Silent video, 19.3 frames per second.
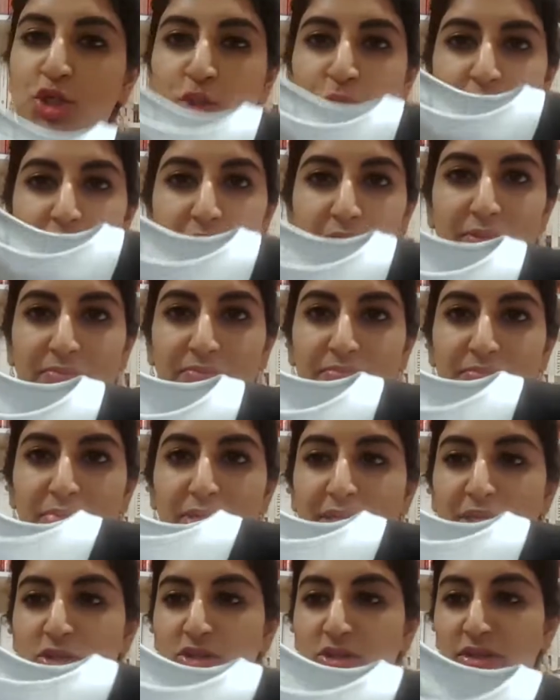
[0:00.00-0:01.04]
Tree.
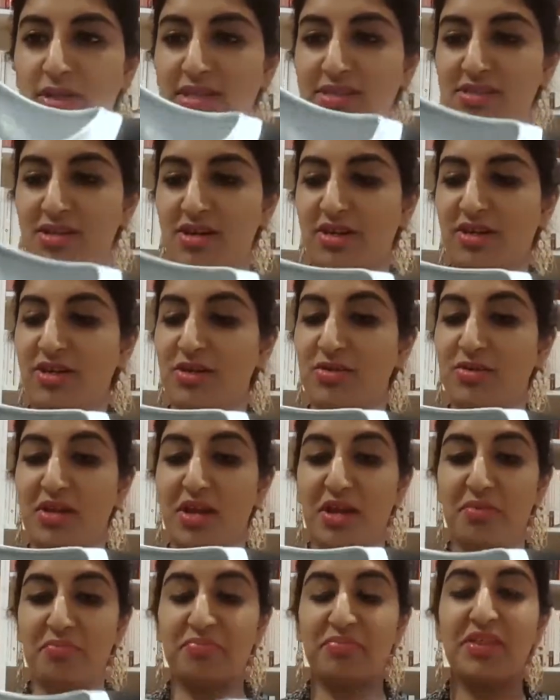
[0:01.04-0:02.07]
Big Tree, that's not a cute
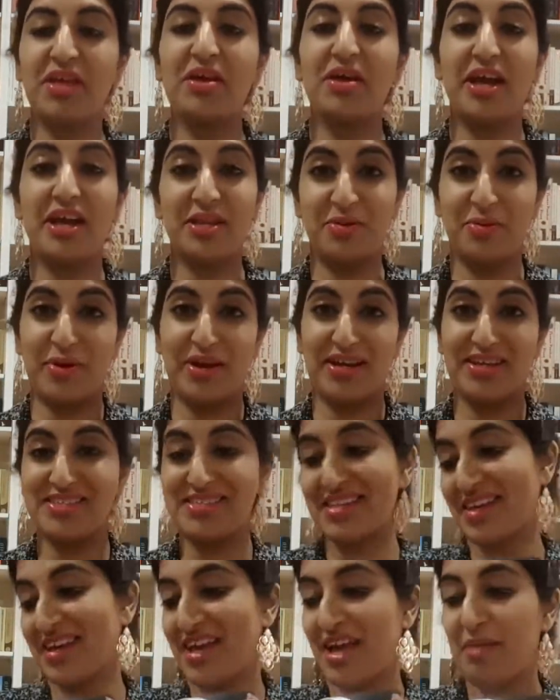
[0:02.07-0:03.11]
name.
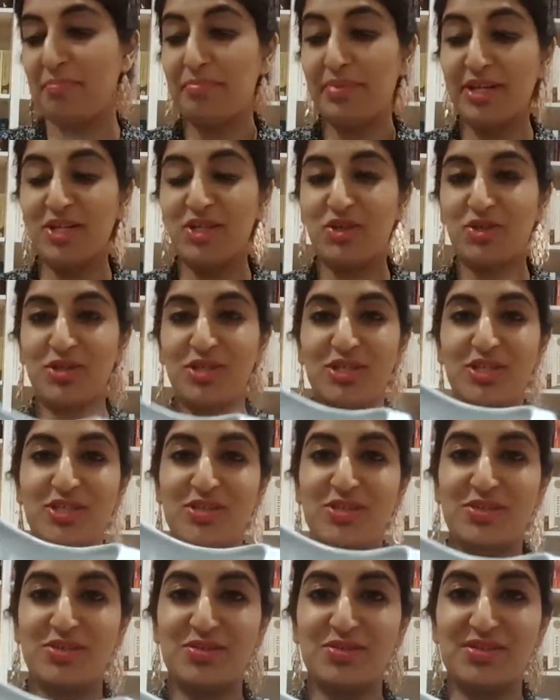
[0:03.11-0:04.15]
Anyways, Big Tree
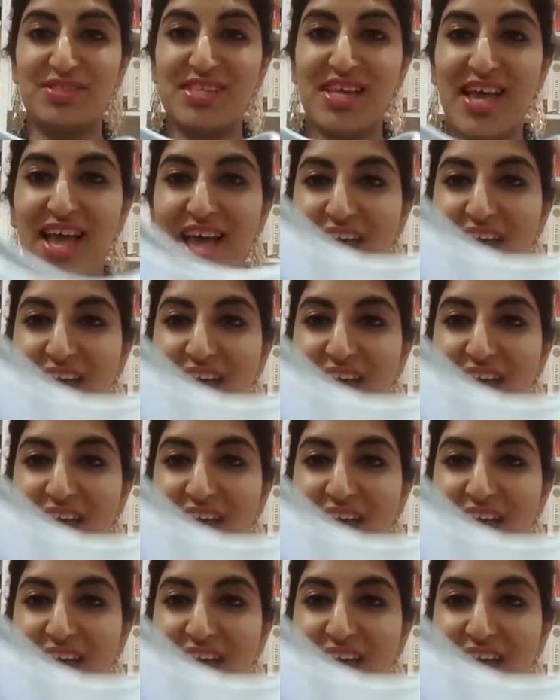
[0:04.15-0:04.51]
shoes,